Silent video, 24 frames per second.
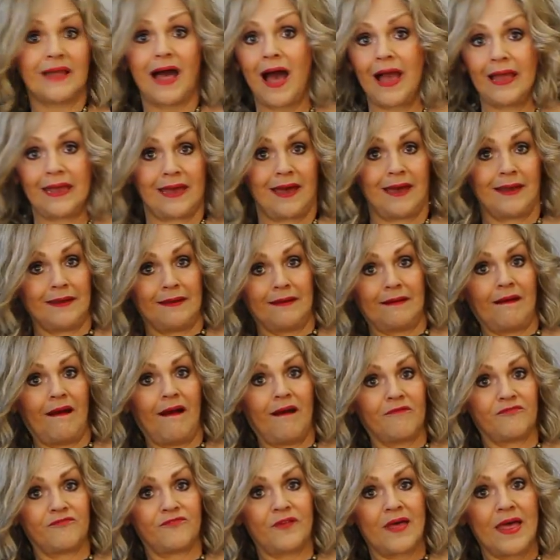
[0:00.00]
I cut it
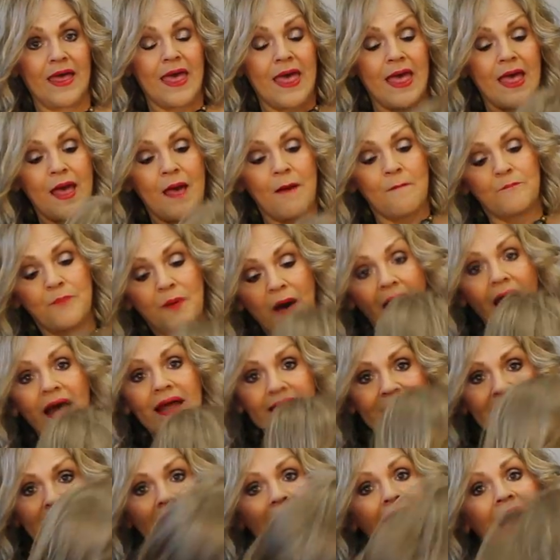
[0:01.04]
off. But
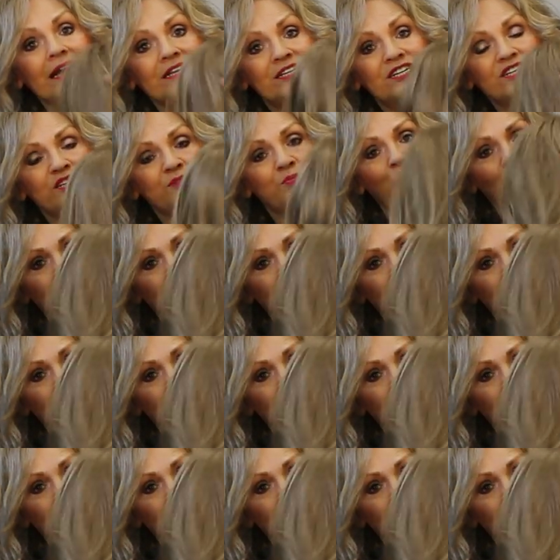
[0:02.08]
I just